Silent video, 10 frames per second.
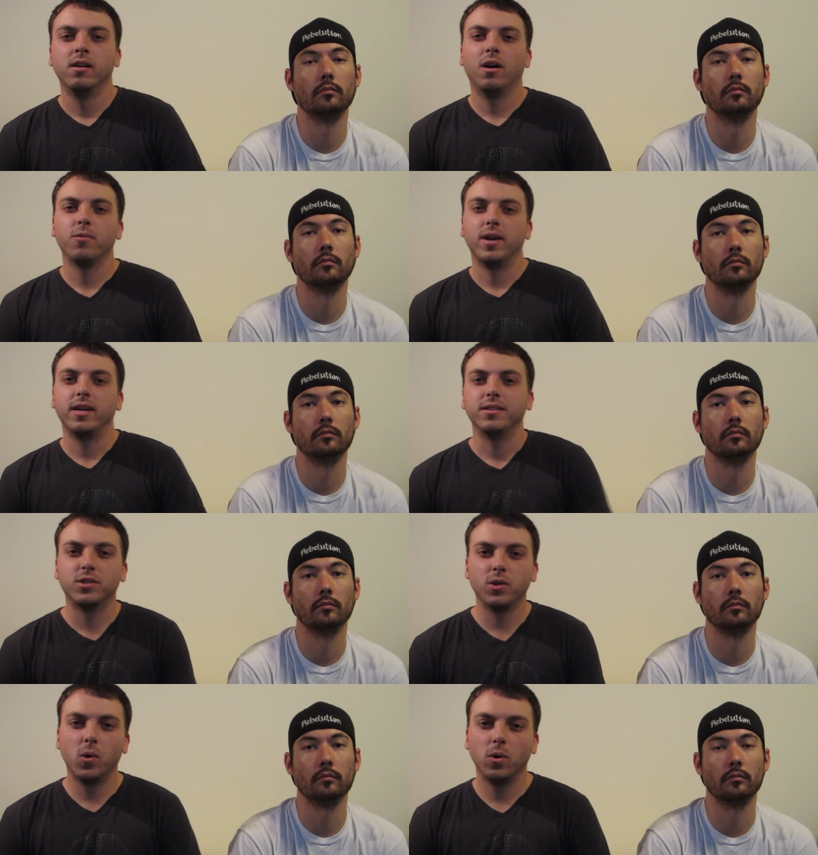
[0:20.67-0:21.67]
Speaker 1: Alright,
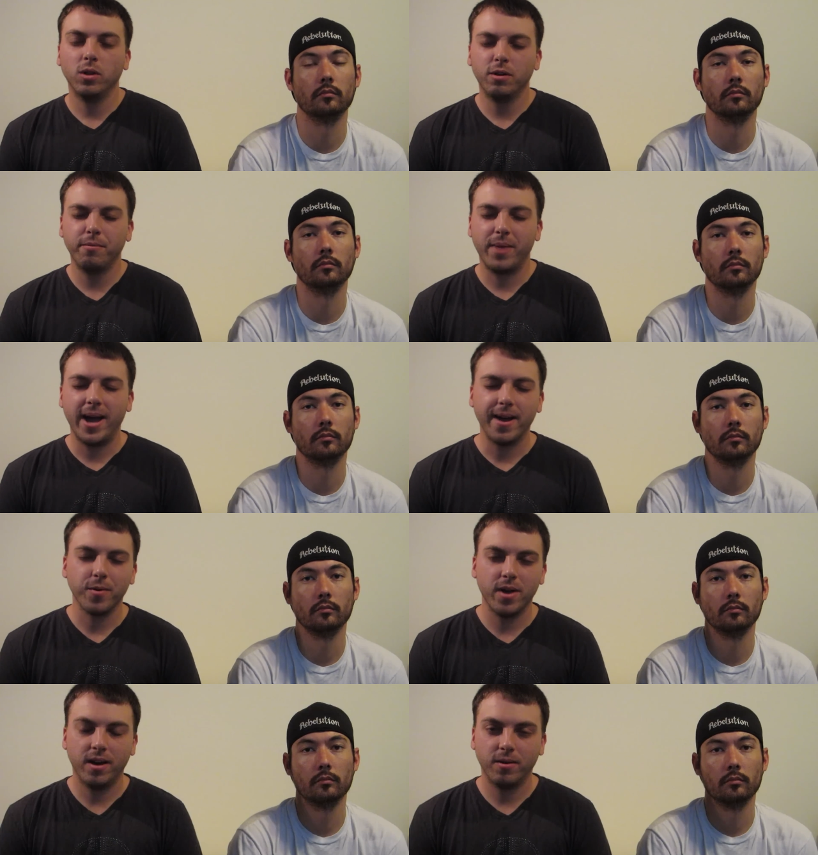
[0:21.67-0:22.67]
so a little
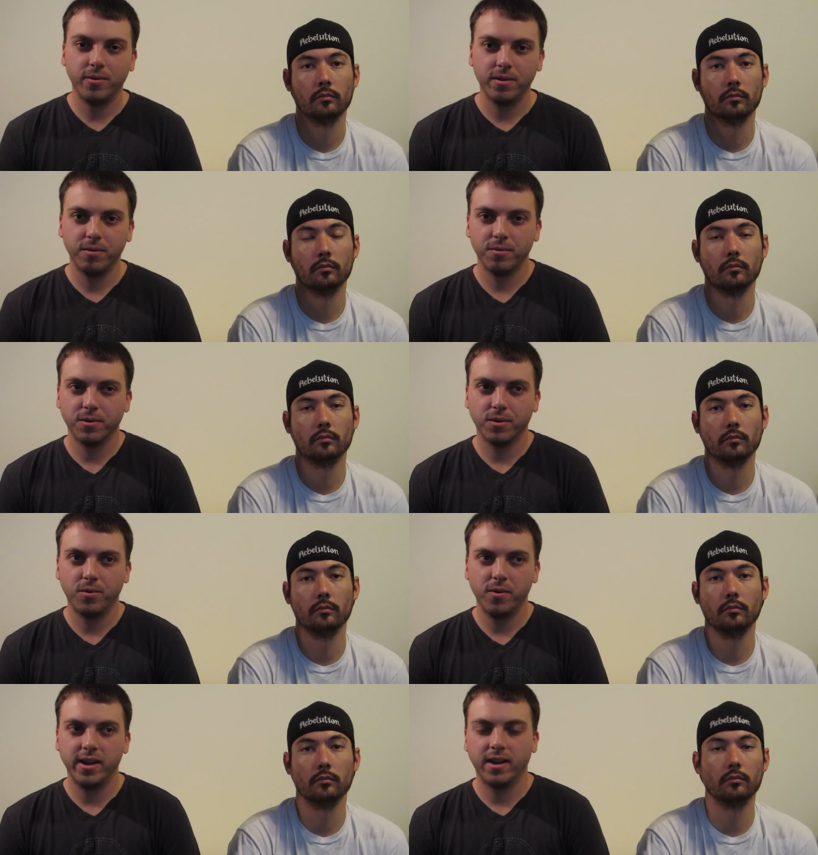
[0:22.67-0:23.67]
background real
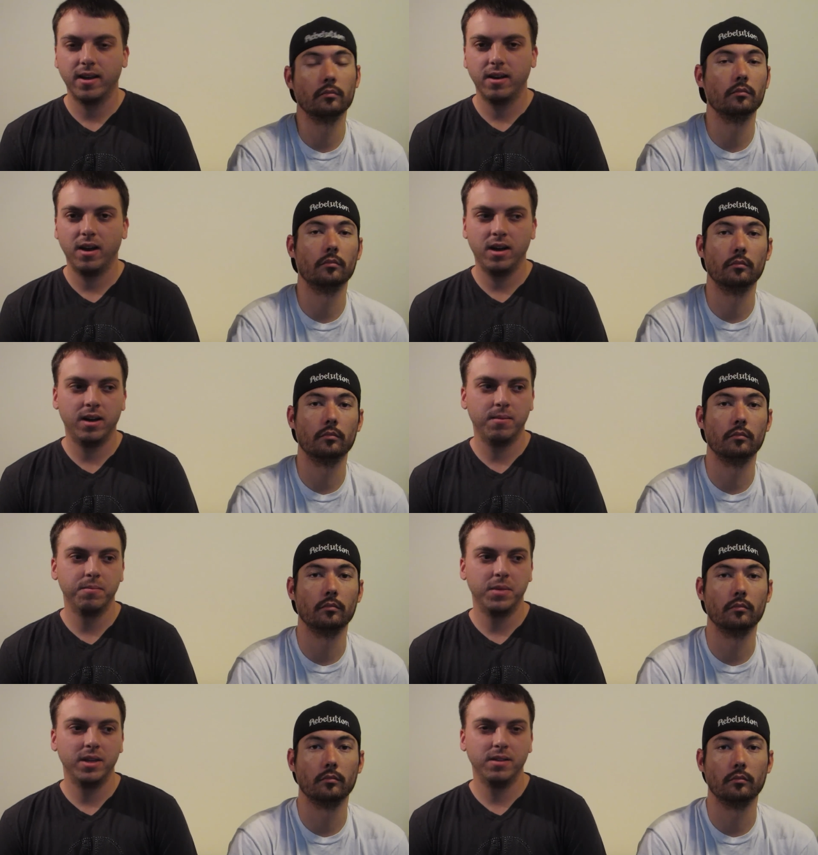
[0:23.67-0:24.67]
quick.
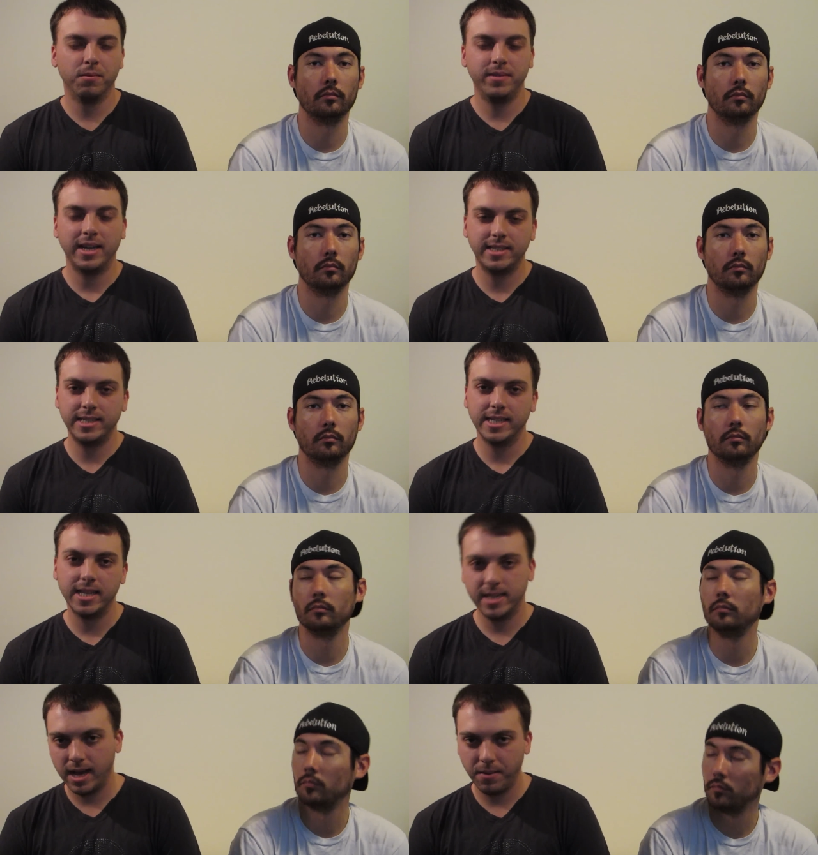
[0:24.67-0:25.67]
Um,
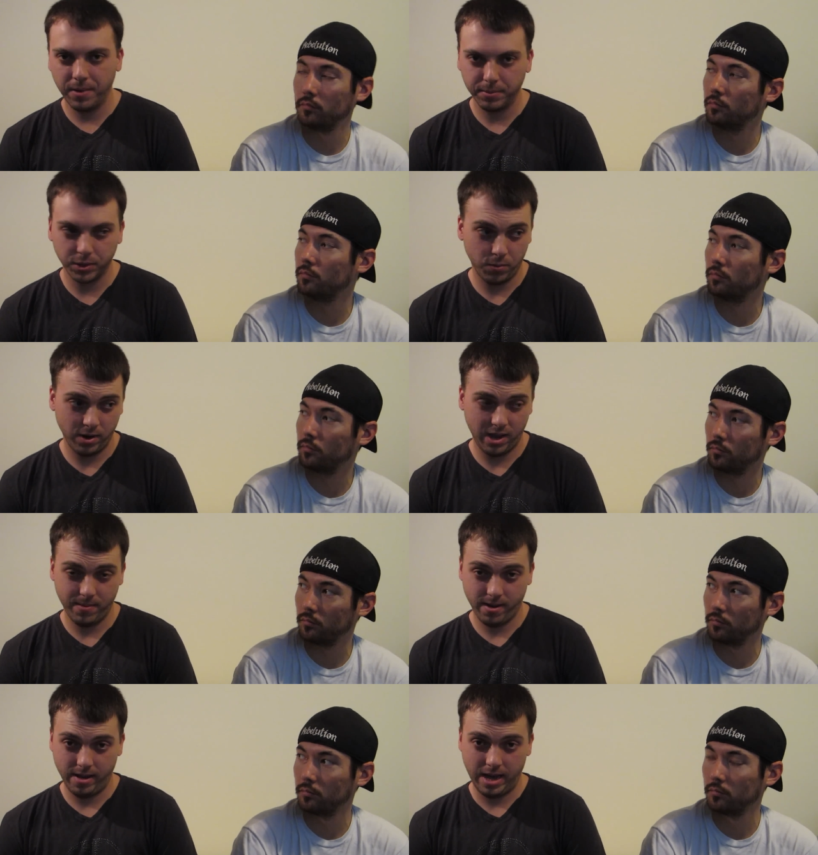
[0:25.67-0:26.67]
1999, when episode 1 came
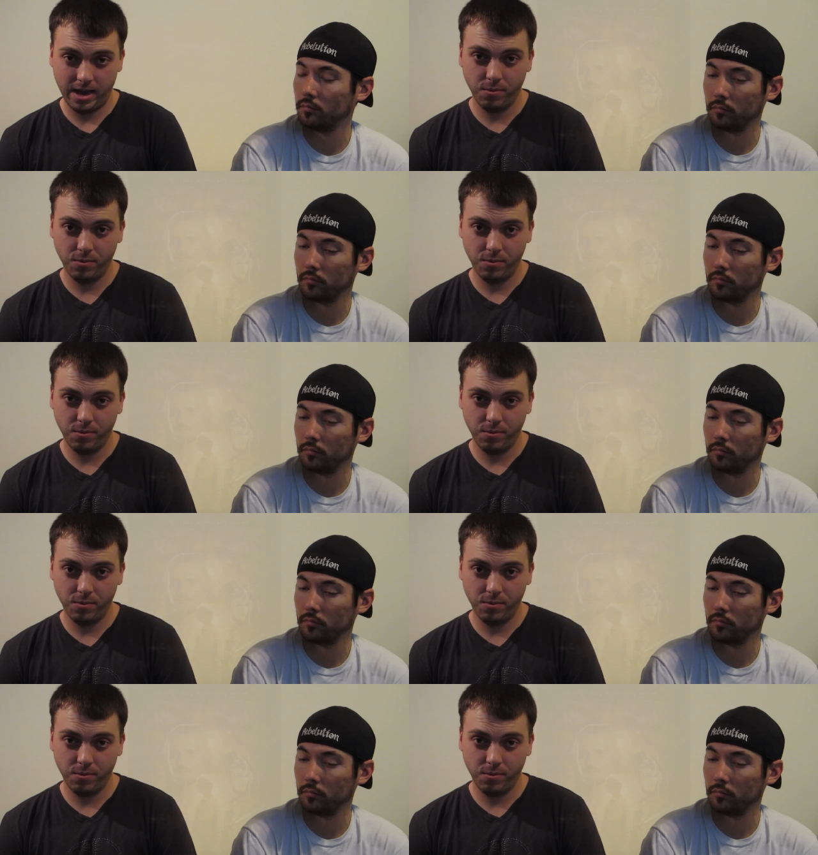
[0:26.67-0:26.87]
out, I